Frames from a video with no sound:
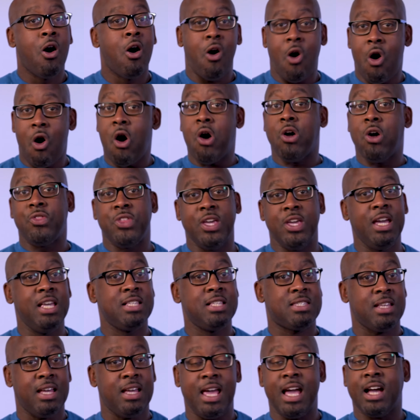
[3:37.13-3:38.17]
All
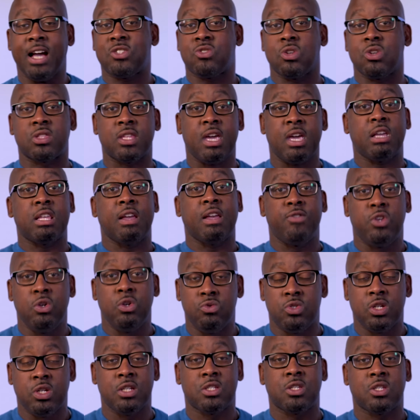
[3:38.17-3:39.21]
these extra things, if you
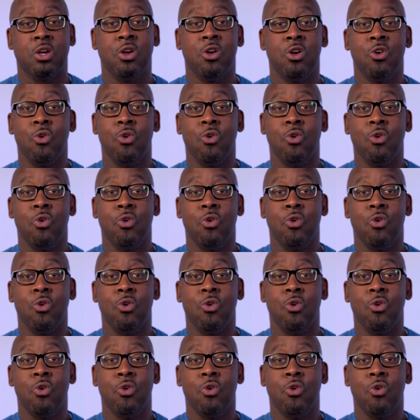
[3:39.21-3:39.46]
just